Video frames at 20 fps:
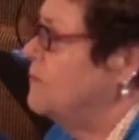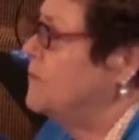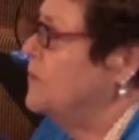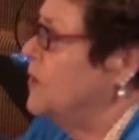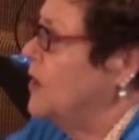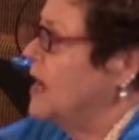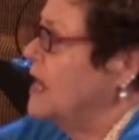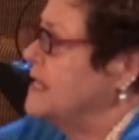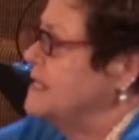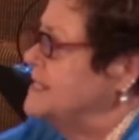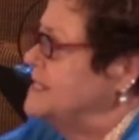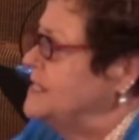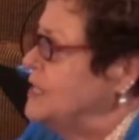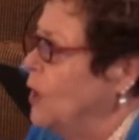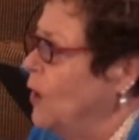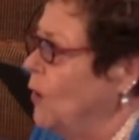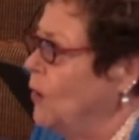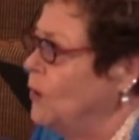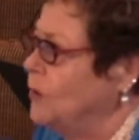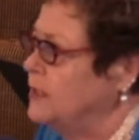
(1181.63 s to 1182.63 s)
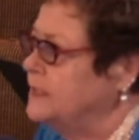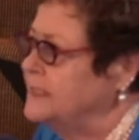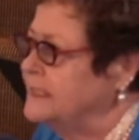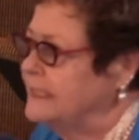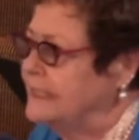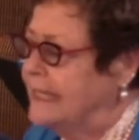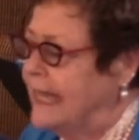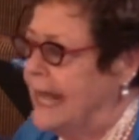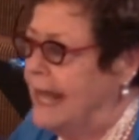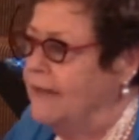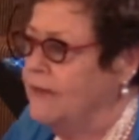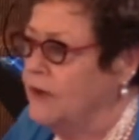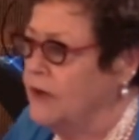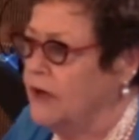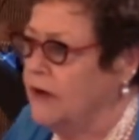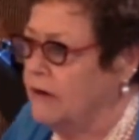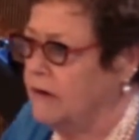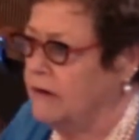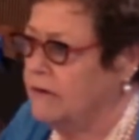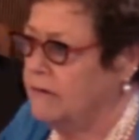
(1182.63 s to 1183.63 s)
for us to hold
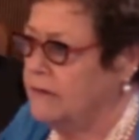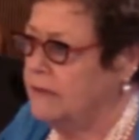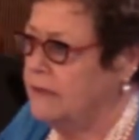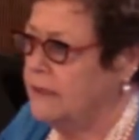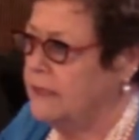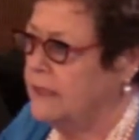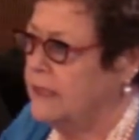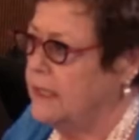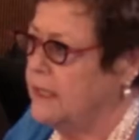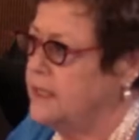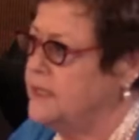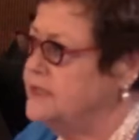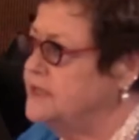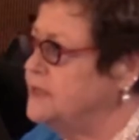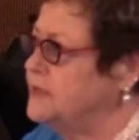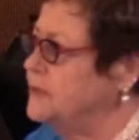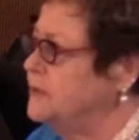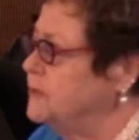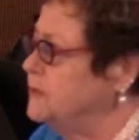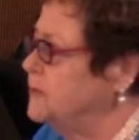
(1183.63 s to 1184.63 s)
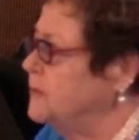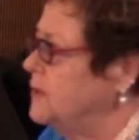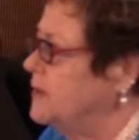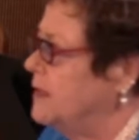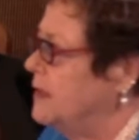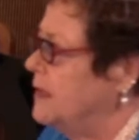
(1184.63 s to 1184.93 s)
together to